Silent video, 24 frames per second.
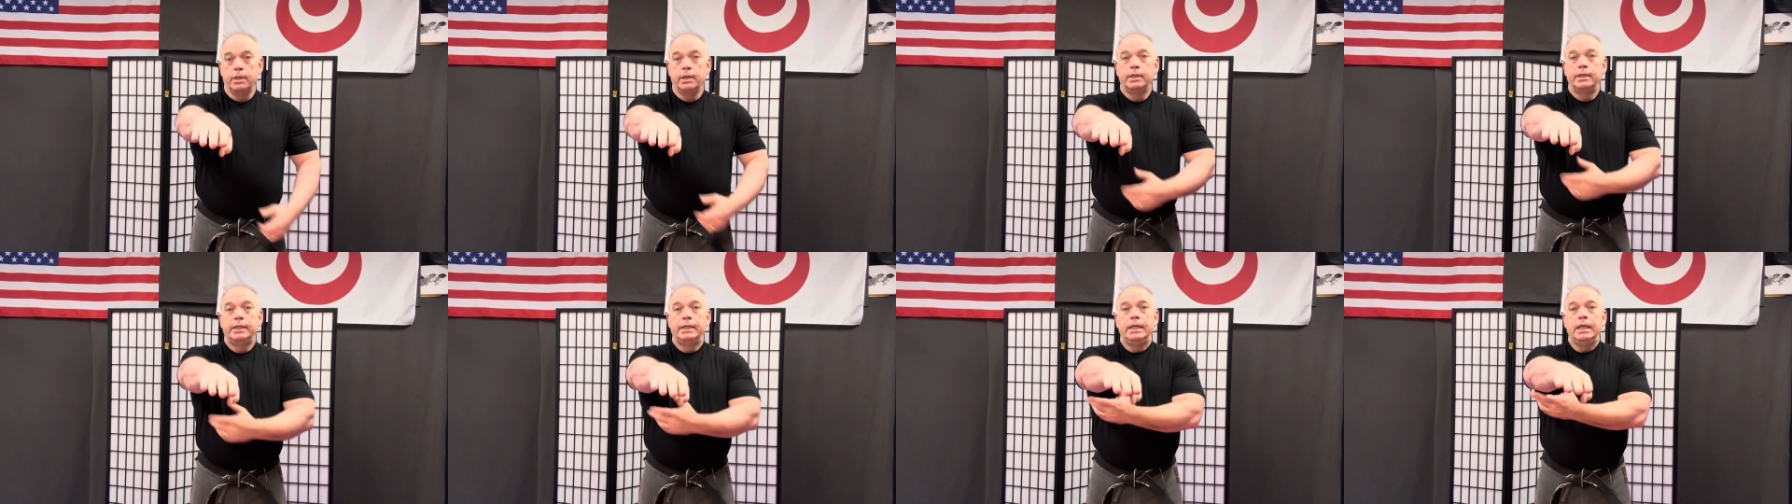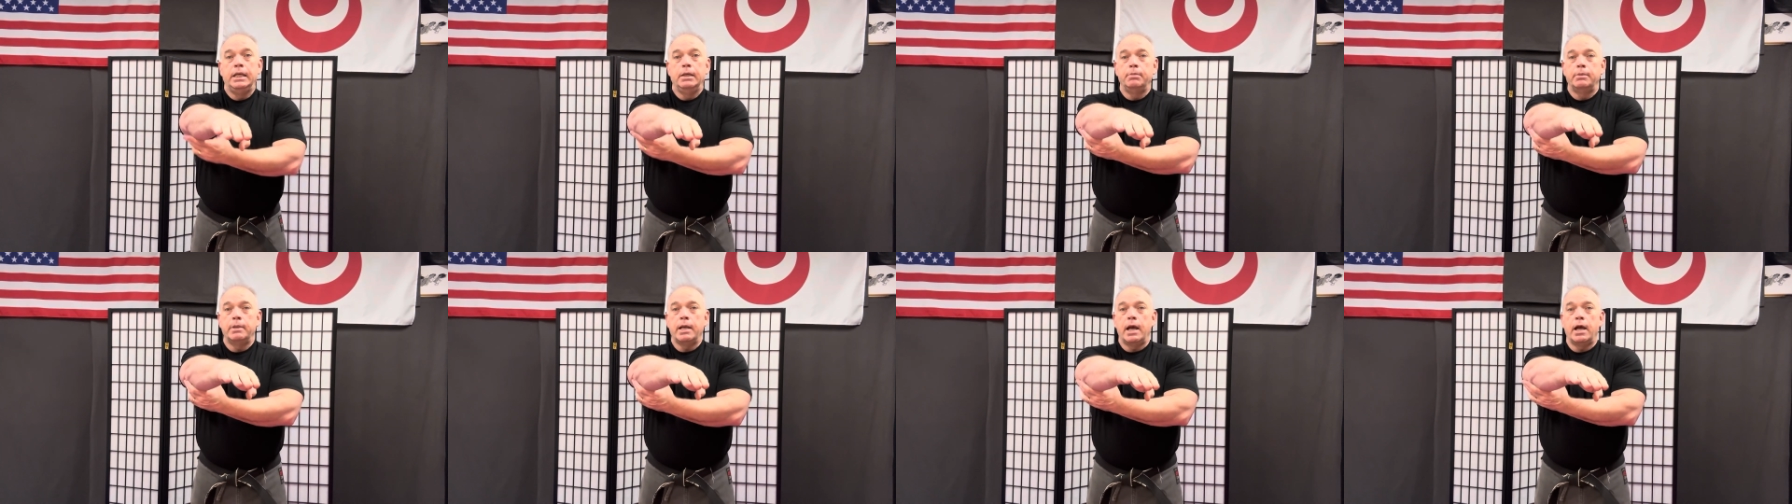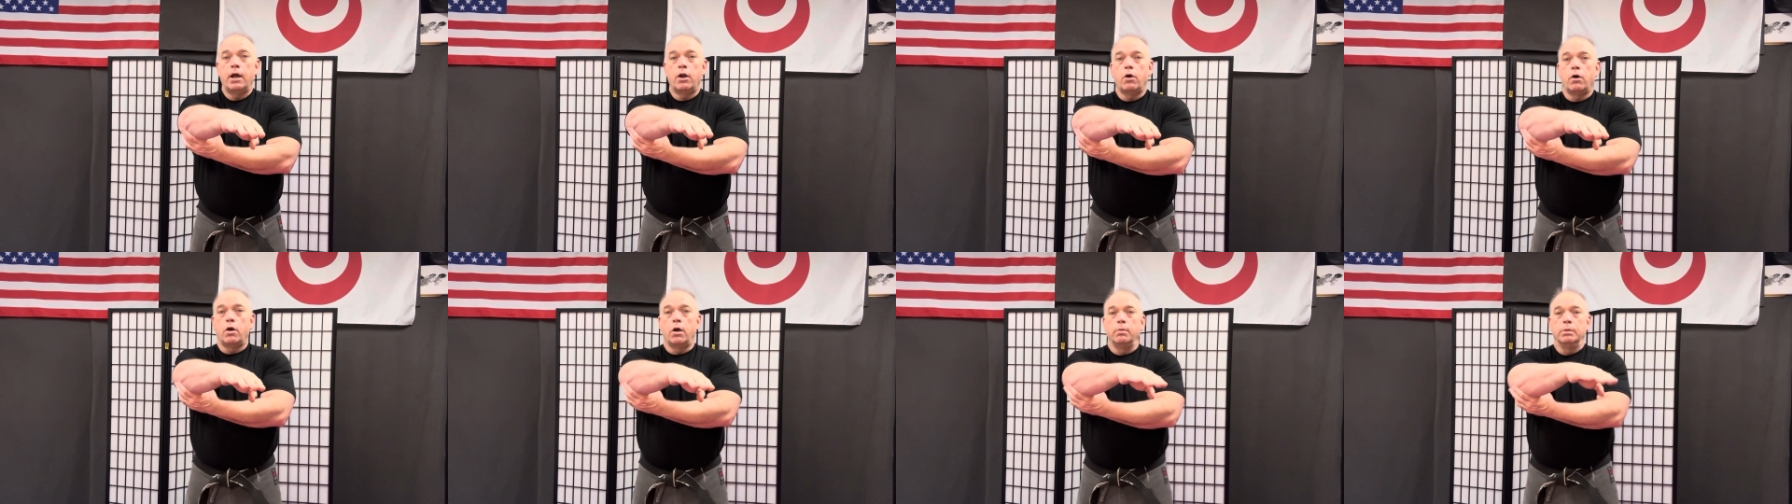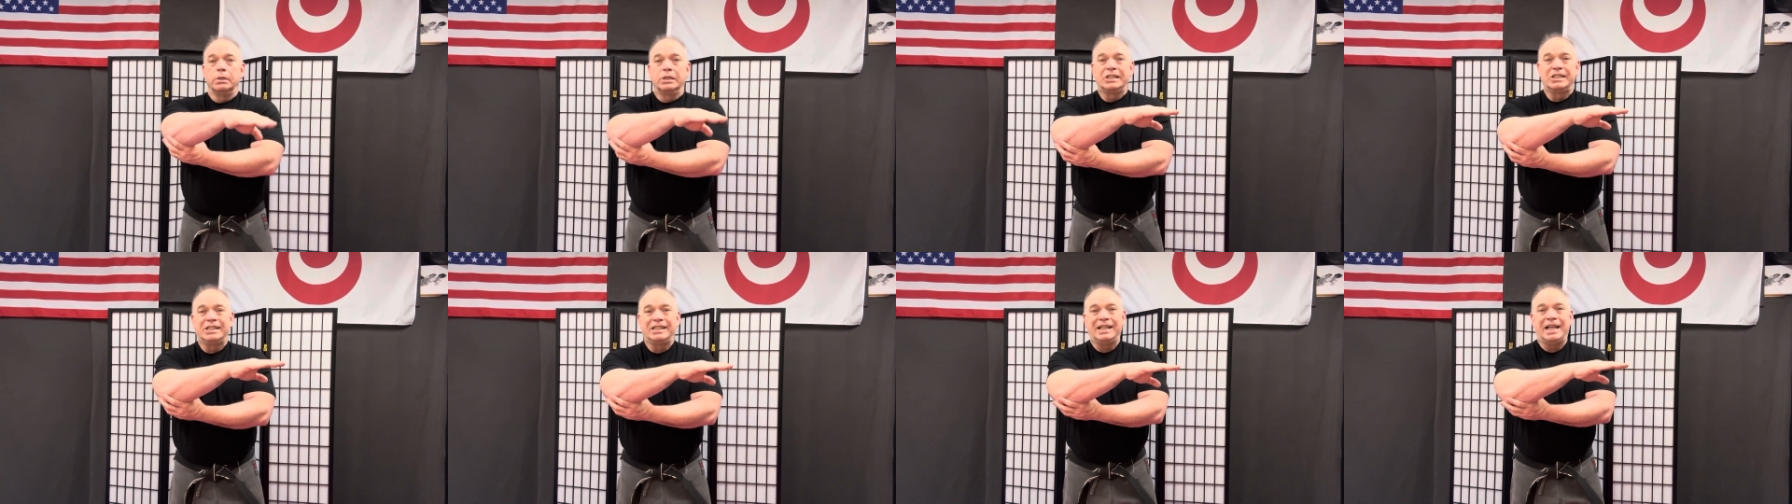Keep that arm
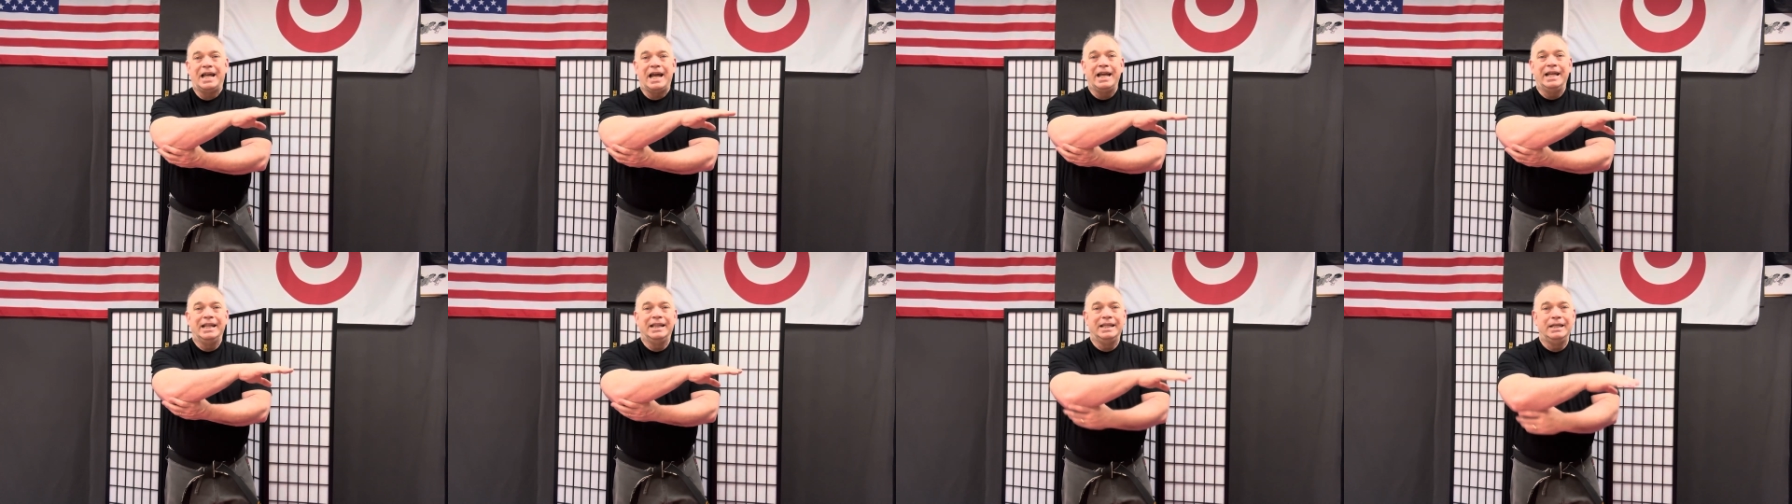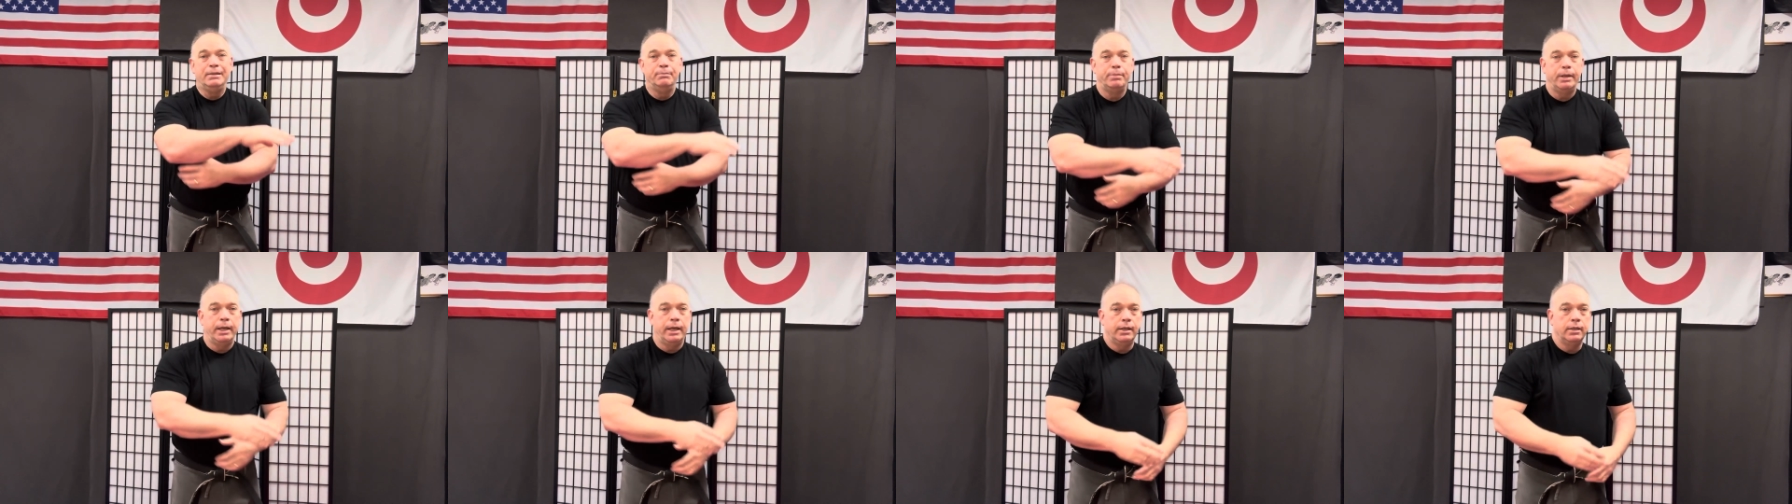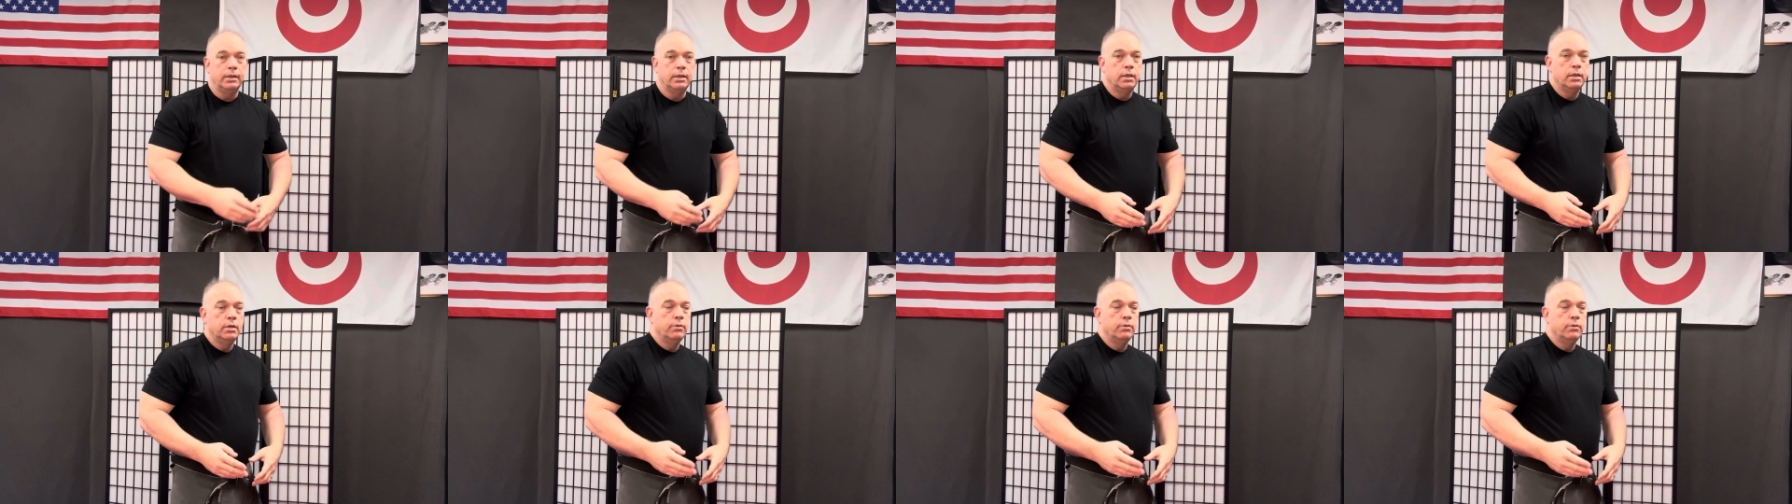slightly bent.